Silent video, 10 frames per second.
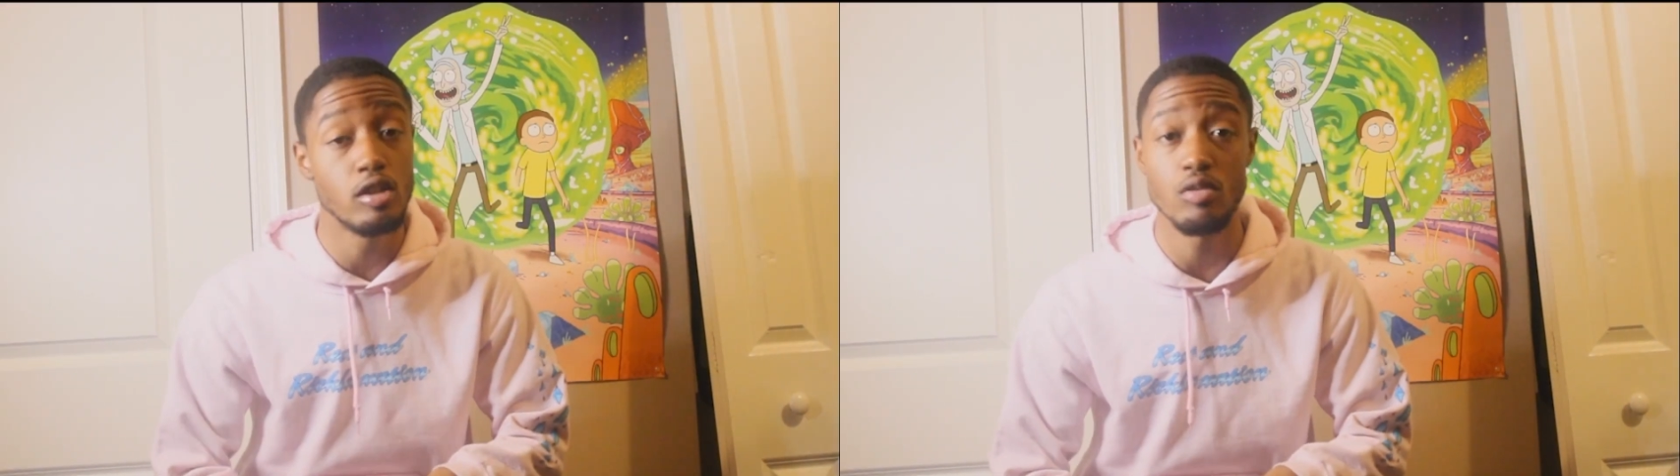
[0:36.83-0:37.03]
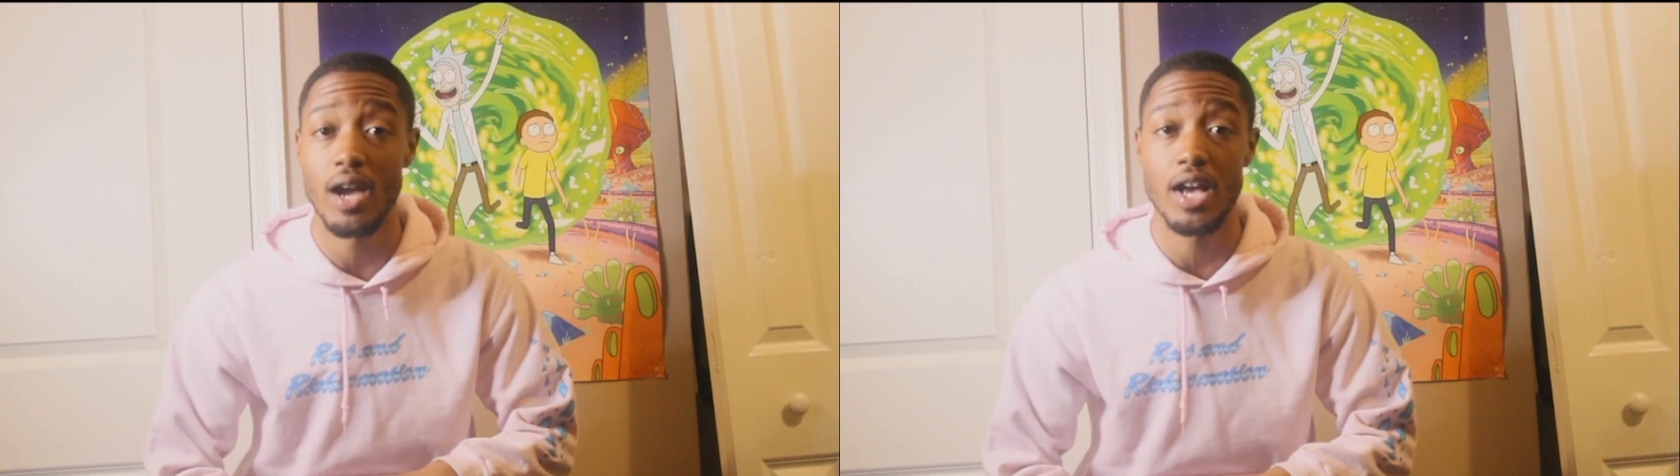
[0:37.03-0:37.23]

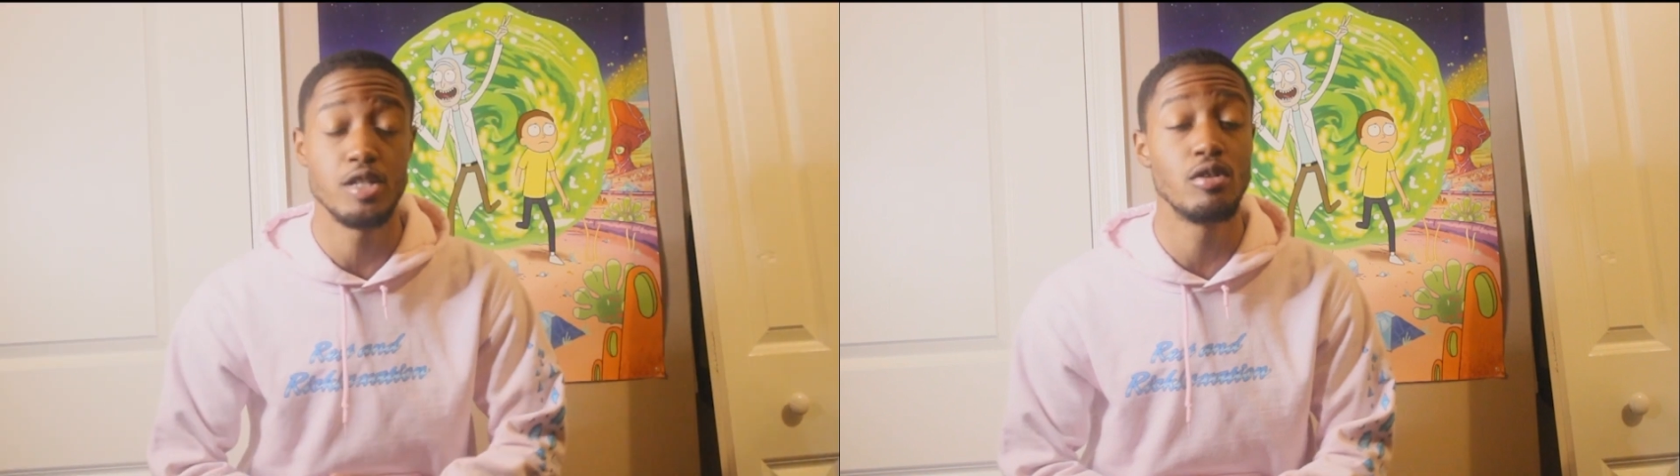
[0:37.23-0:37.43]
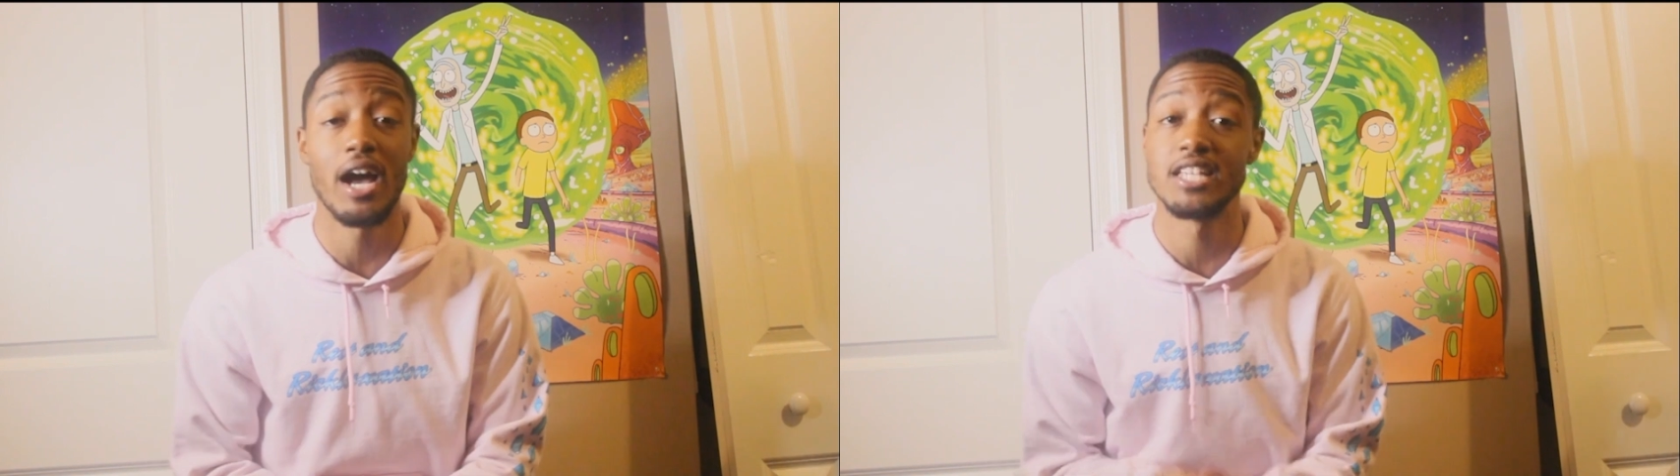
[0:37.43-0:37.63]
guys. You
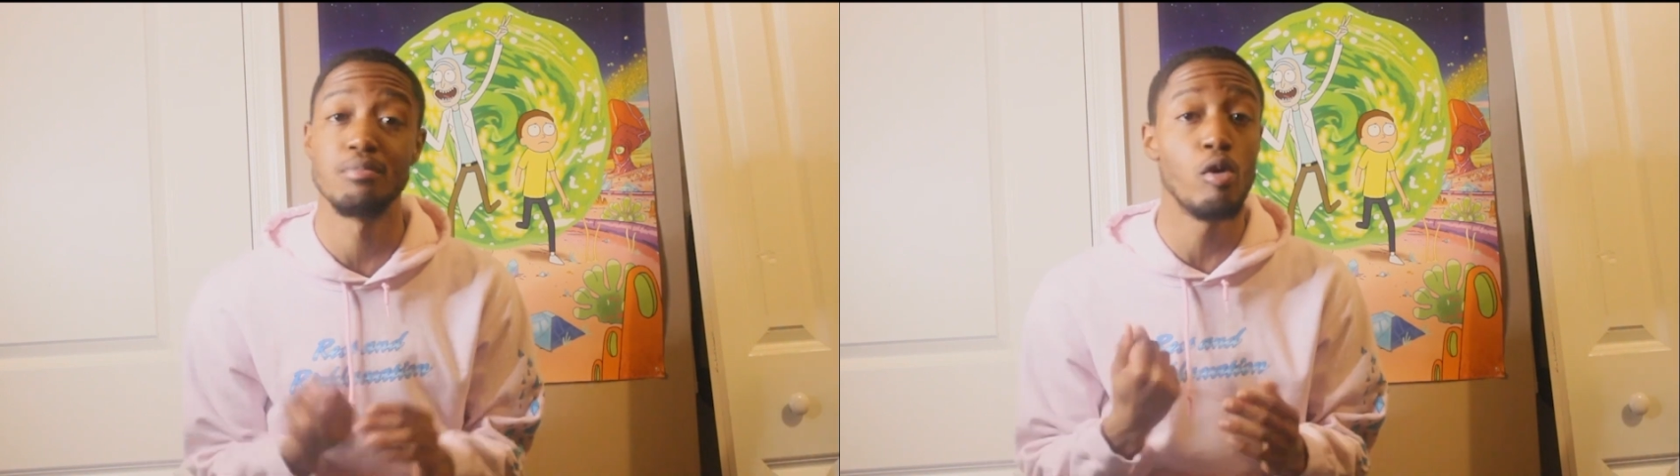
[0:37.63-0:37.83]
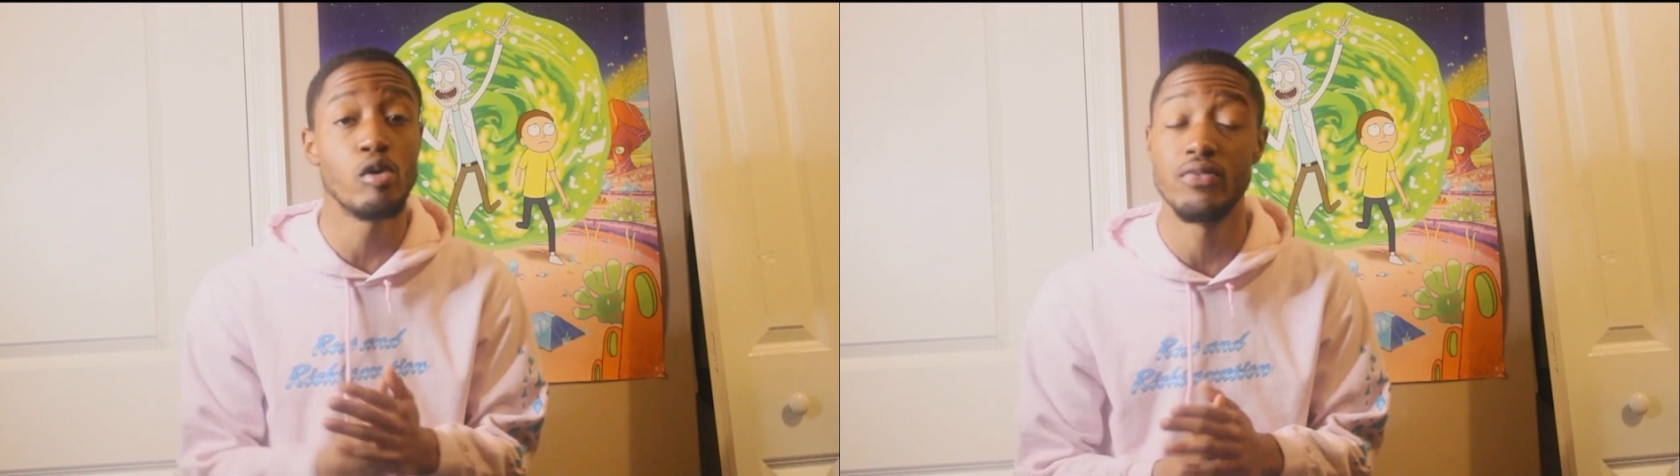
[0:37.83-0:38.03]
guys
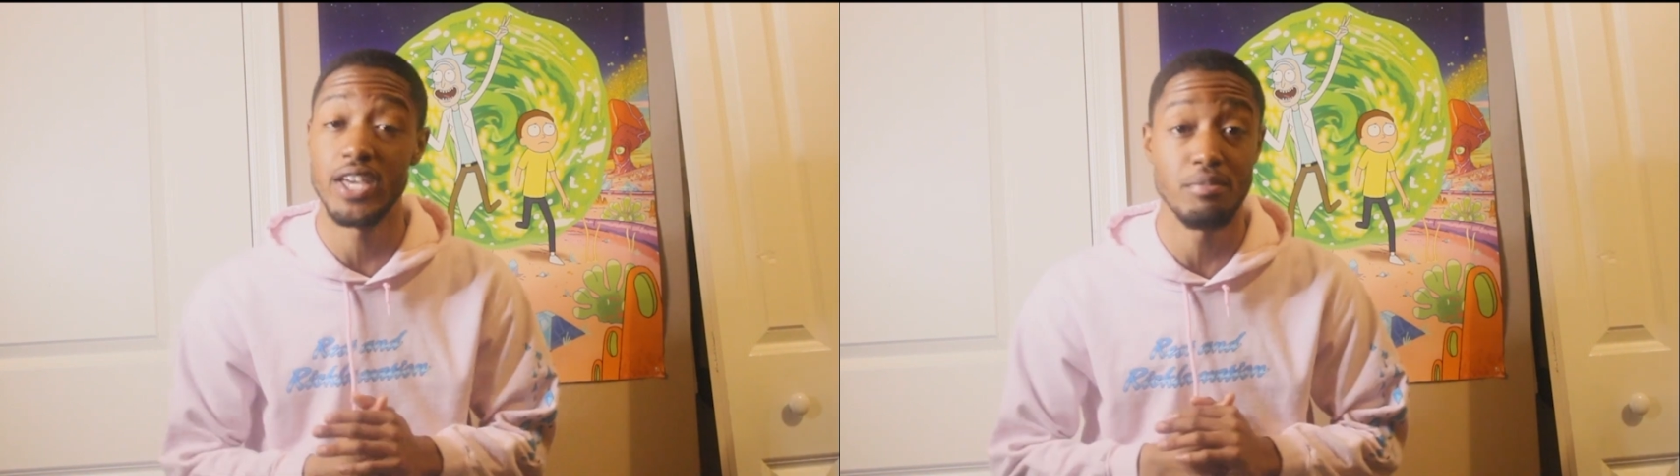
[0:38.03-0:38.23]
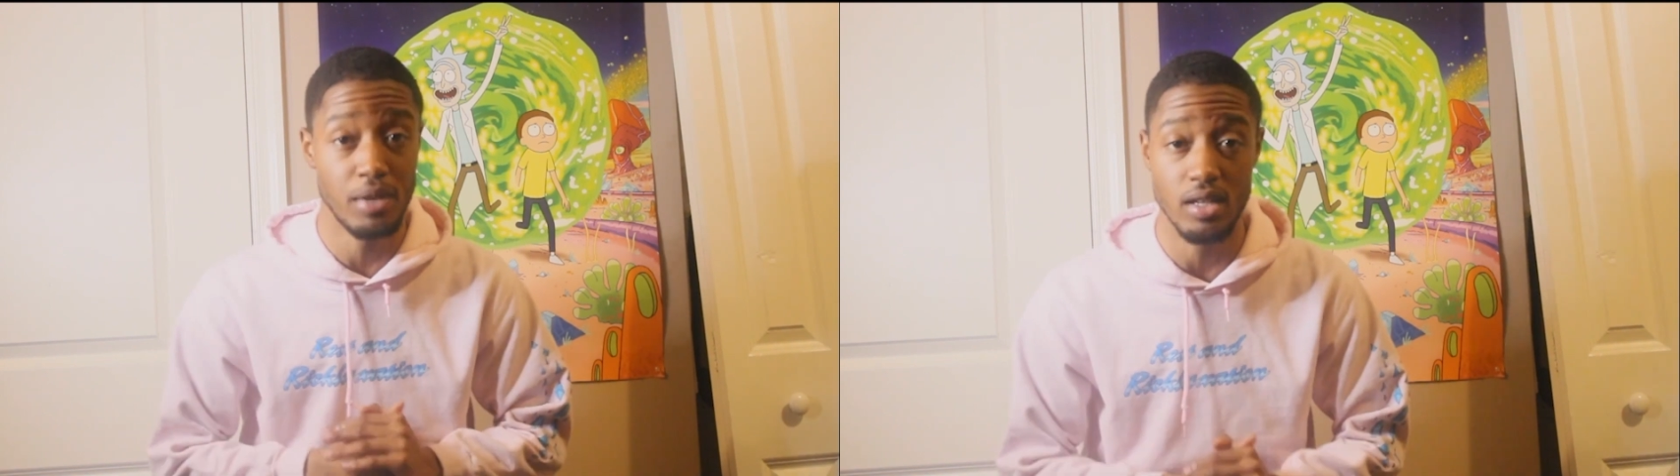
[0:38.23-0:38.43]
motivate me.